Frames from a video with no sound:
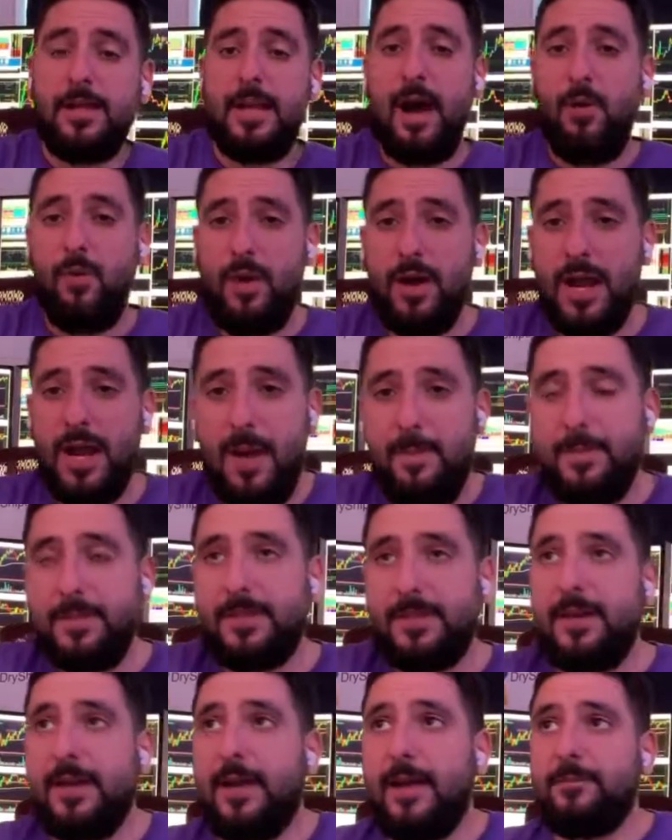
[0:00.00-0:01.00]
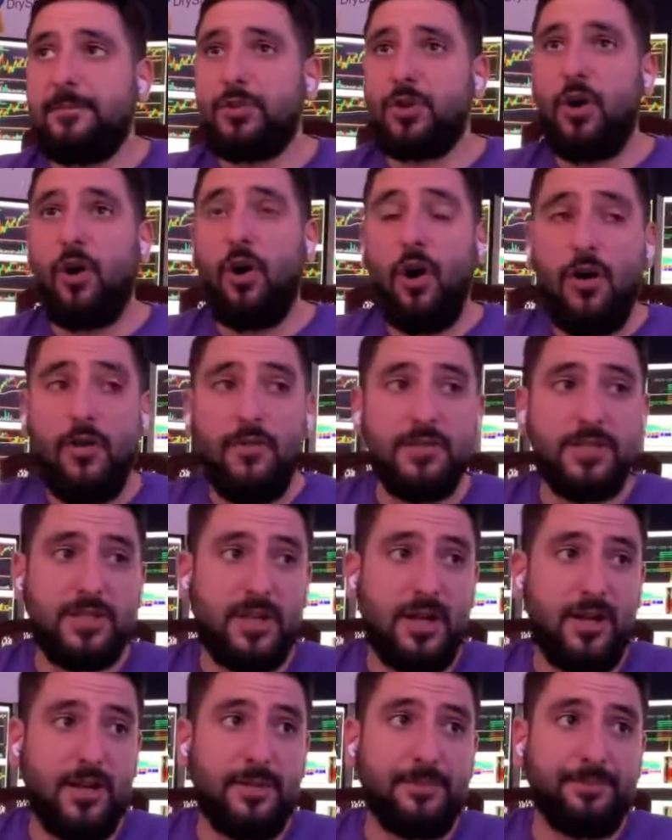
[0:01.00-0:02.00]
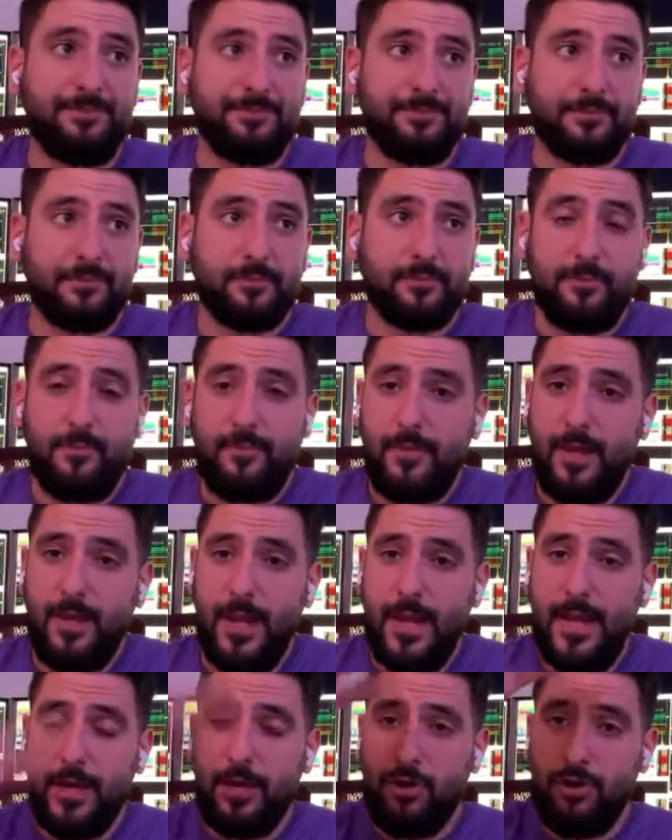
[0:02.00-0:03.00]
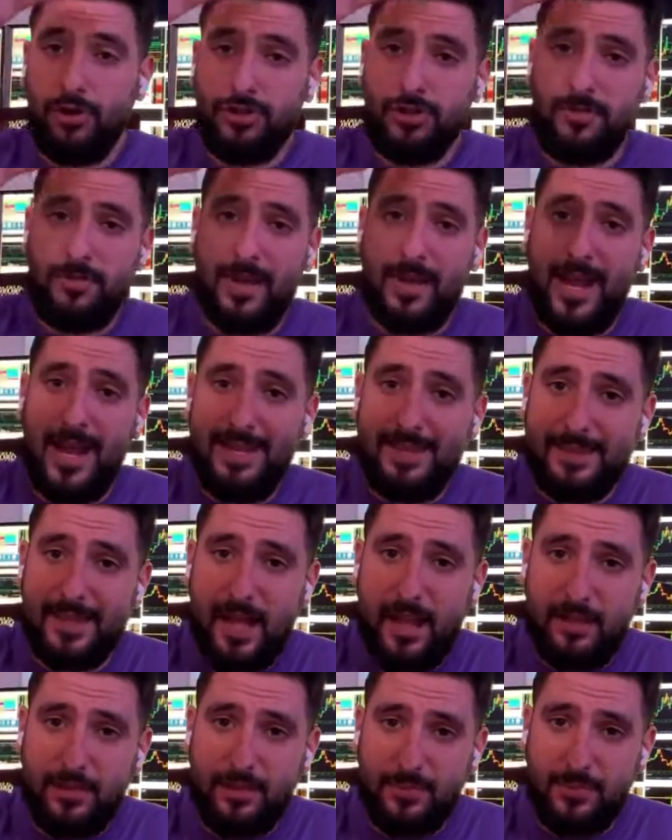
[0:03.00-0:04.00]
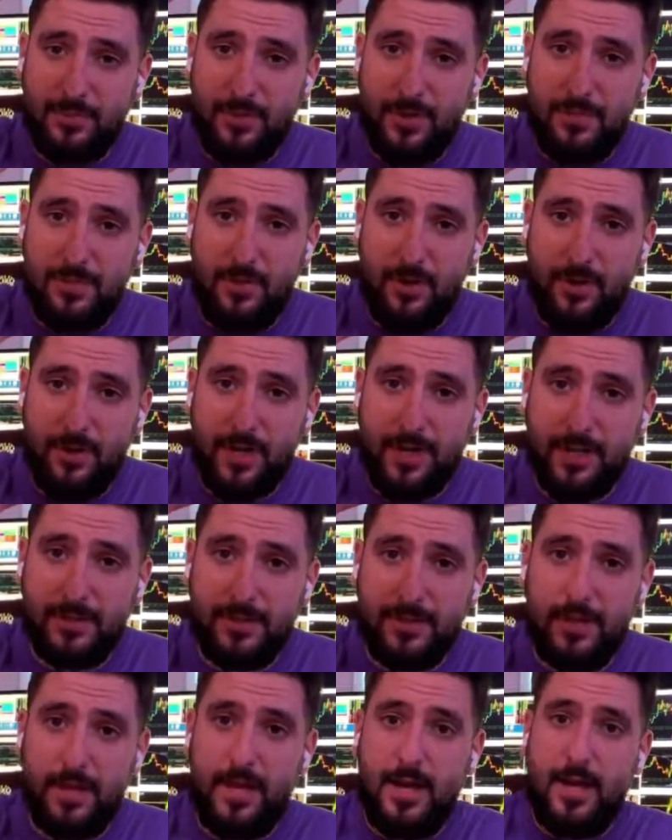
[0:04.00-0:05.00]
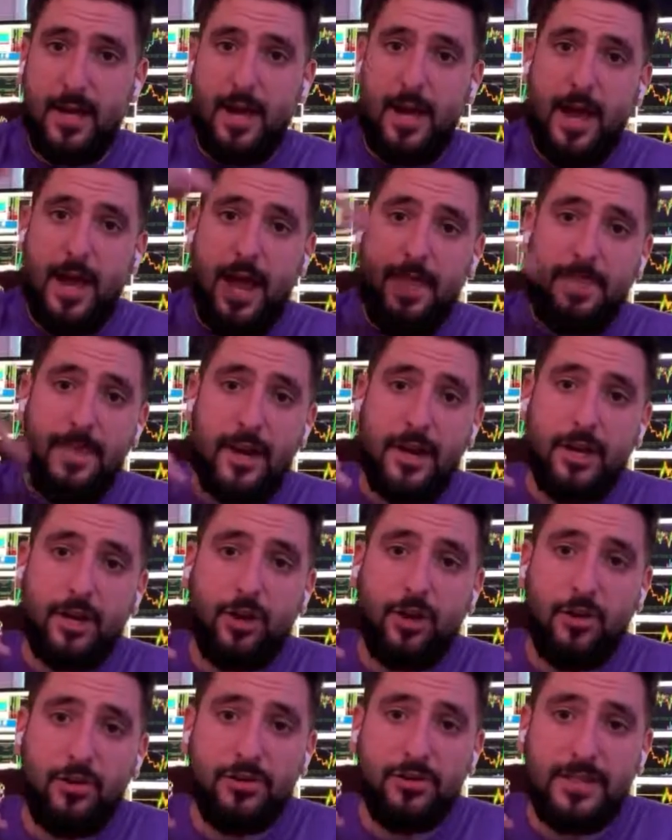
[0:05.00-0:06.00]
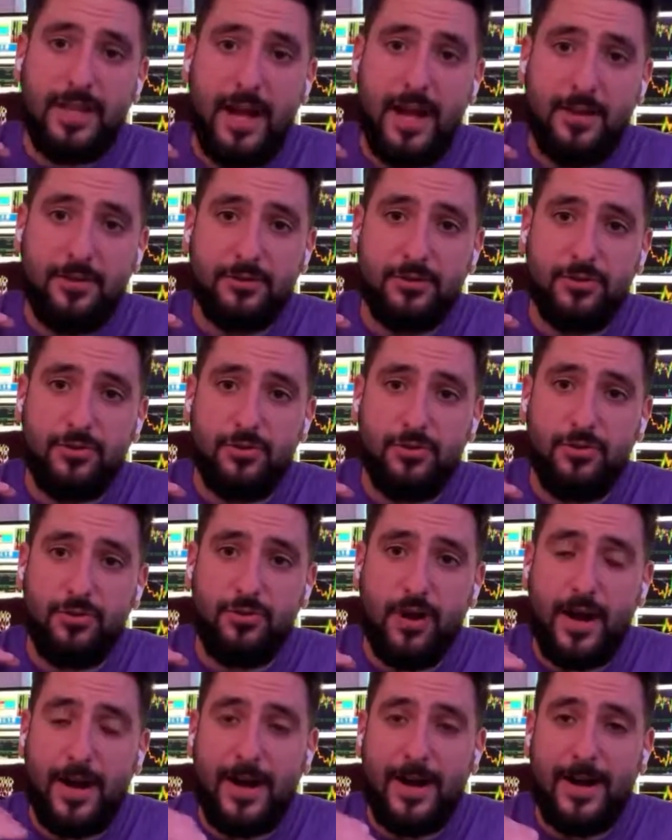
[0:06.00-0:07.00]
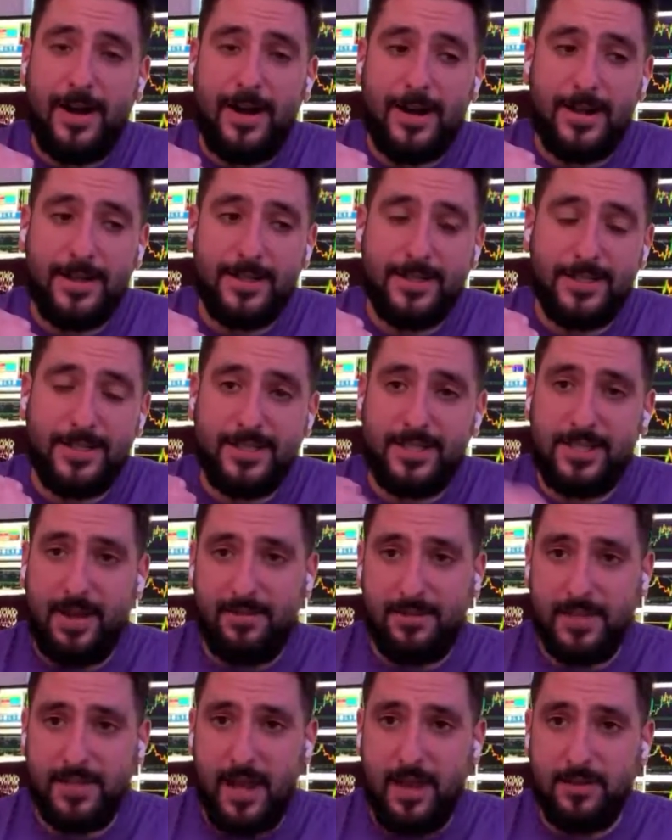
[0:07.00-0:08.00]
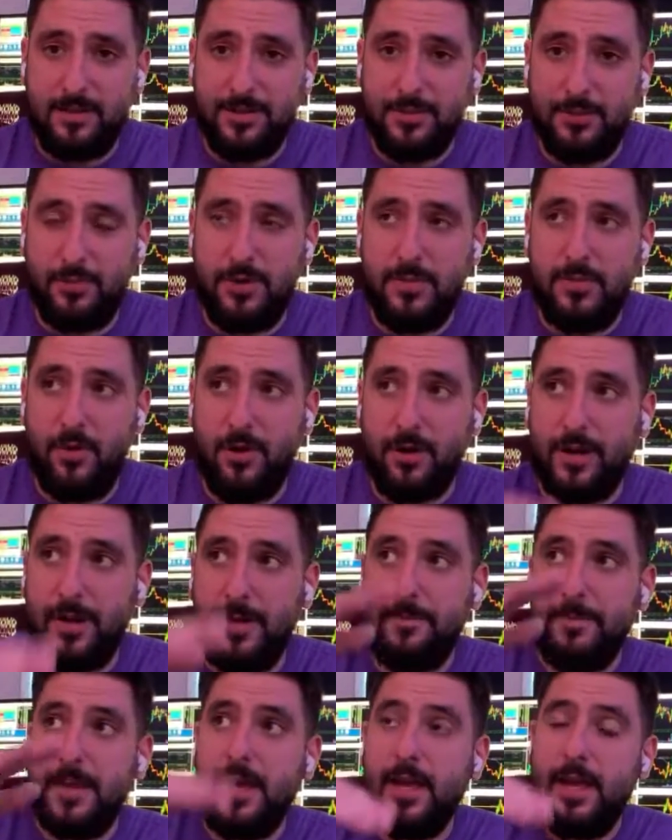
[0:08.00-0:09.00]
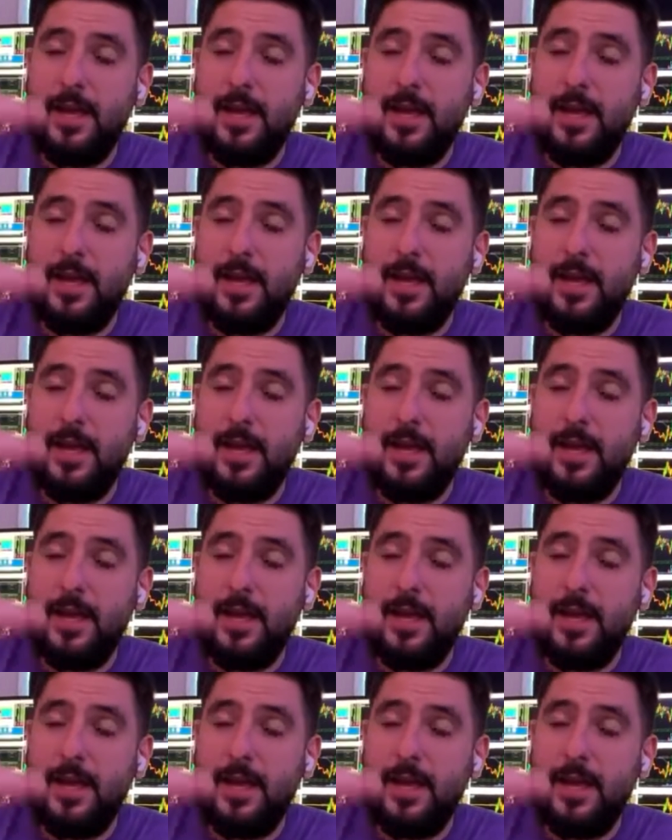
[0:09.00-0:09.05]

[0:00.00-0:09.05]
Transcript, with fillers: Now, what happened today? So all of a sudden, it goes from $8 pre market and then it goes down to uh, $7 pre market.